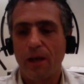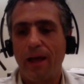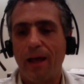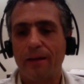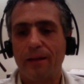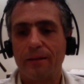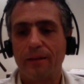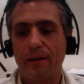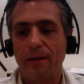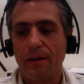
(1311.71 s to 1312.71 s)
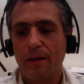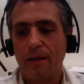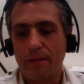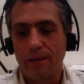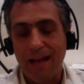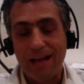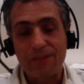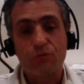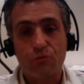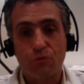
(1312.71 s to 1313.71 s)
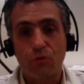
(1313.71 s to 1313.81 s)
And then the last straw